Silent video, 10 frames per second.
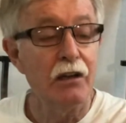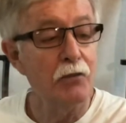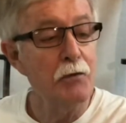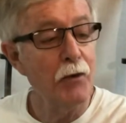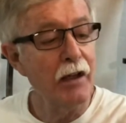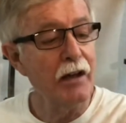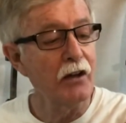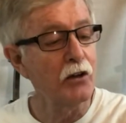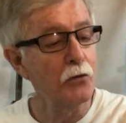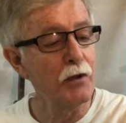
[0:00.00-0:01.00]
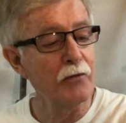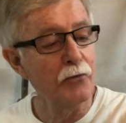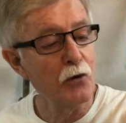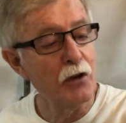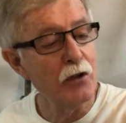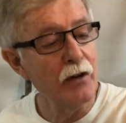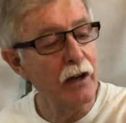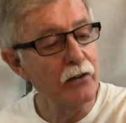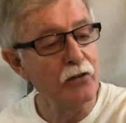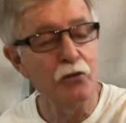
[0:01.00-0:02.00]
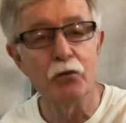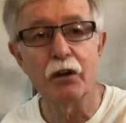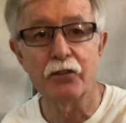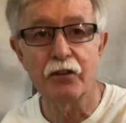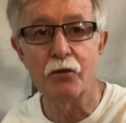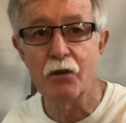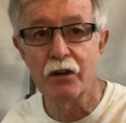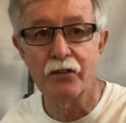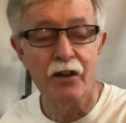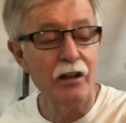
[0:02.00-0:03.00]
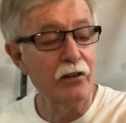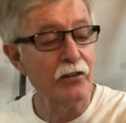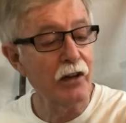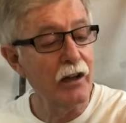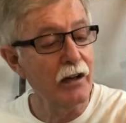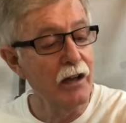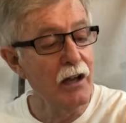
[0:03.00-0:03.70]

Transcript: Let me play it a little bit for you and let you see what it sounds like.